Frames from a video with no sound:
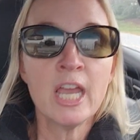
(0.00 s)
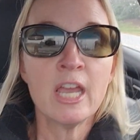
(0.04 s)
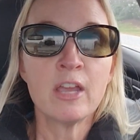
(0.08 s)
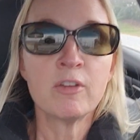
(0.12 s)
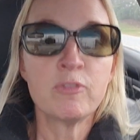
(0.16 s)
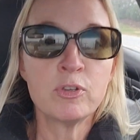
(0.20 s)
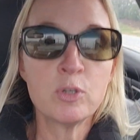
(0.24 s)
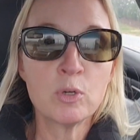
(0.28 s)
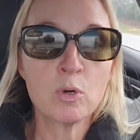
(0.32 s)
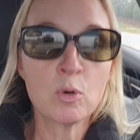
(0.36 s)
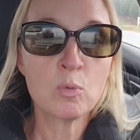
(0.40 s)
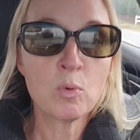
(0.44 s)

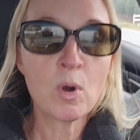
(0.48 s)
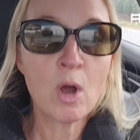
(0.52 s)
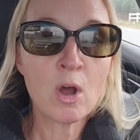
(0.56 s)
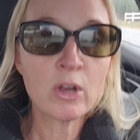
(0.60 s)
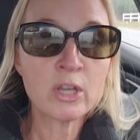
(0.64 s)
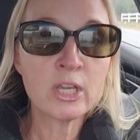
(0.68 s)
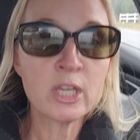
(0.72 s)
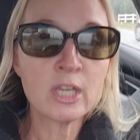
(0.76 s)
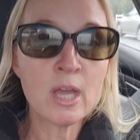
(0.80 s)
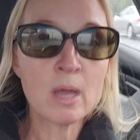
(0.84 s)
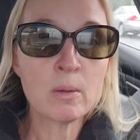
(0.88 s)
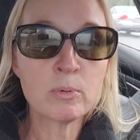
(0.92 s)
If you are
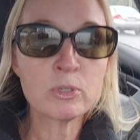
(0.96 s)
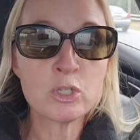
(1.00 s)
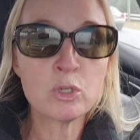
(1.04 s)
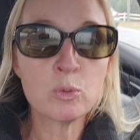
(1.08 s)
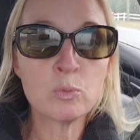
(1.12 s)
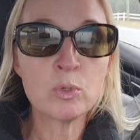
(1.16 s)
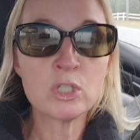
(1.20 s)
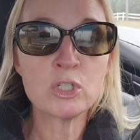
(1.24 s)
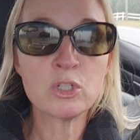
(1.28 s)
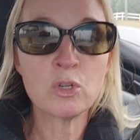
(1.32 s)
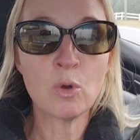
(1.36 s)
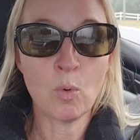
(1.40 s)
walking up
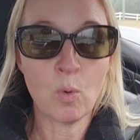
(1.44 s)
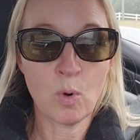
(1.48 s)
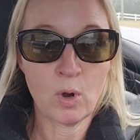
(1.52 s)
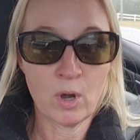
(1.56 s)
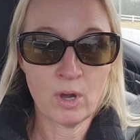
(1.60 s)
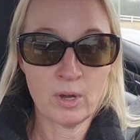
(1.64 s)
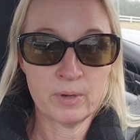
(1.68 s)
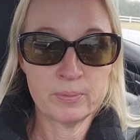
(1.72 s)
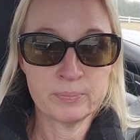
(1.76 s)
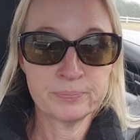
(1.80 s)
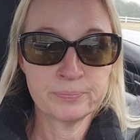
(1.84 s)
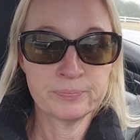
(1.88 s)
to a
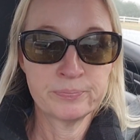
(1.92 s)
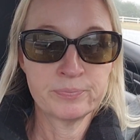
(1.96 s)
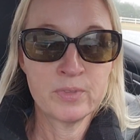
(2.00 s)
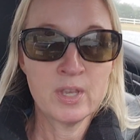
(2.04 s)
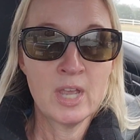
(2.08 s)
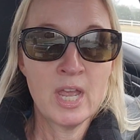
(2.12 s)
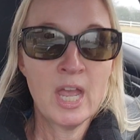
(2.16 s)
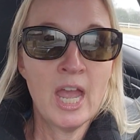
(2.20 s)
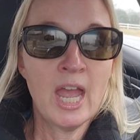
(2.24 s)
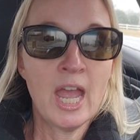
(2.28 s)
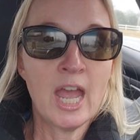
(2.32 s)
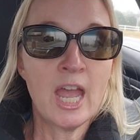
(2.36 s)
door
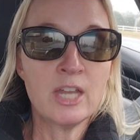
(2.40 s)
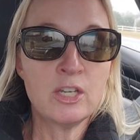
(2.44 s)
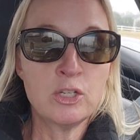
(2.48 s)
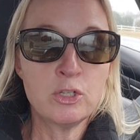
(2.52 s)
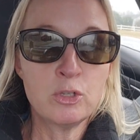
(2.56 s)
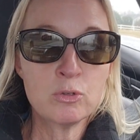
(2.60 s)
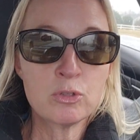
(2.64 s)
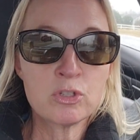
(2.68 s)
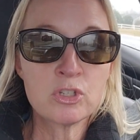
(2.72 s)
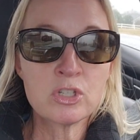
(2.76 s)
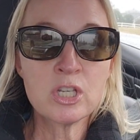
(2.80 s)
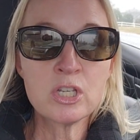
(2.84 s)
and
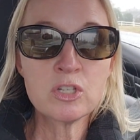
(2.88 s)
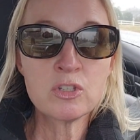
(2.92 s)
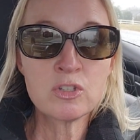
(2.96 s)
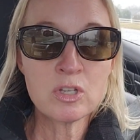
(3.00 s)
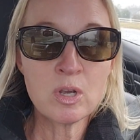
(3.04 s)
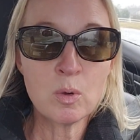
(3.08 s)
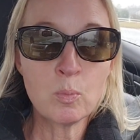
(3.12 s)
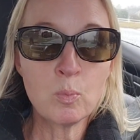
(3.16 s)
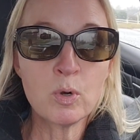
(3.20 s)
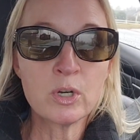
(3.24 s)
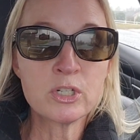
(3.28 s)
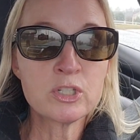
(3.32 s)
you see
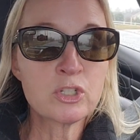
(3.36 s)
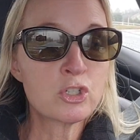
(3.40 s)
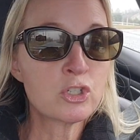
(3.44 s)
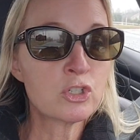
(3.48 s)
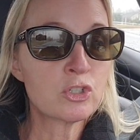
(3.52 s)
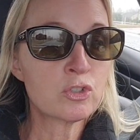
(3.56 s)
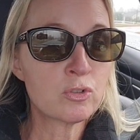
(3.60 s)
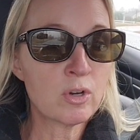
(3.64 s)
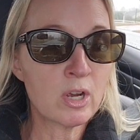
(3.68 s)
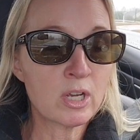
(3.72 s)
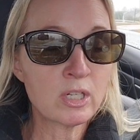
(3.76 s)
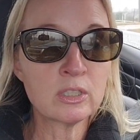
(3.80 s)
someone
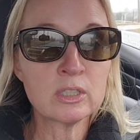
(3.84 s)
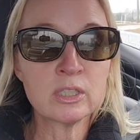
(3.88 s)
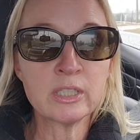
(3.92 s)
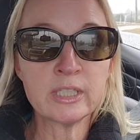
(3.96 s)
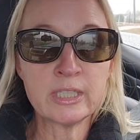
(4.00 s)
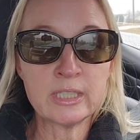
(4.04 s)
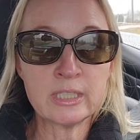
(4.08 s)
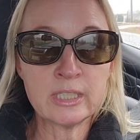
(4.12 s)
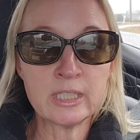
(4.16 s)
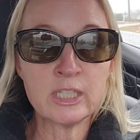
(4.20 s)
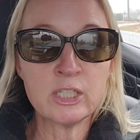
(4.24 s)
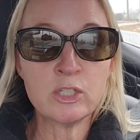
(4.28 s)

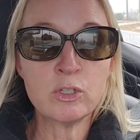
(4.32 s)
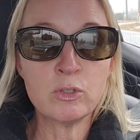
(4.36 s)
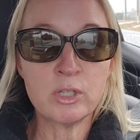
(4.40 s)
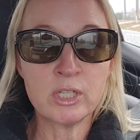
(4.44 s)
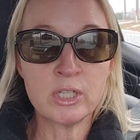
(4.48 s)
struggling, you